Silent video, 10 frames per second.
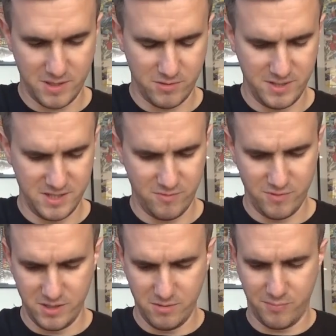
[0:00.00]
I got these at a
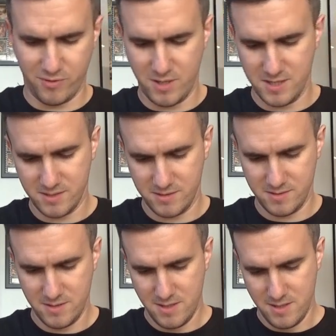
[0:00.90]
really good price. I
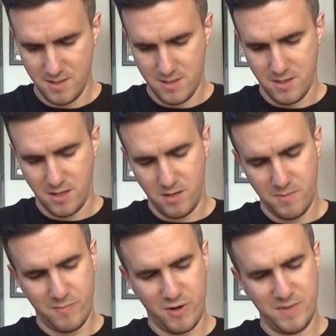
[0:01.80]
can't
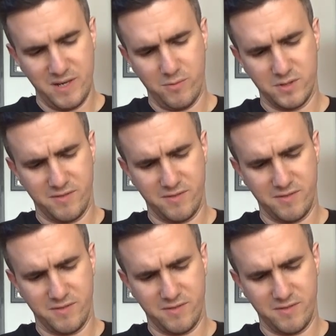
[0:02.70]
remember how many it was.